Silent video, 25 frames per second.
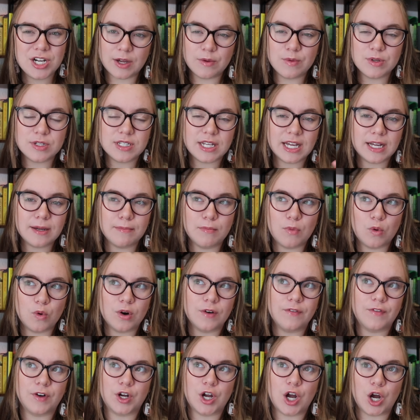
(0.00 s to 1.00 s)
It was like more
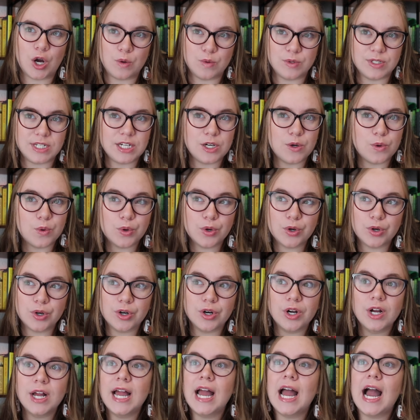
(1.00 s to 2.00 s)
of a cozy horror.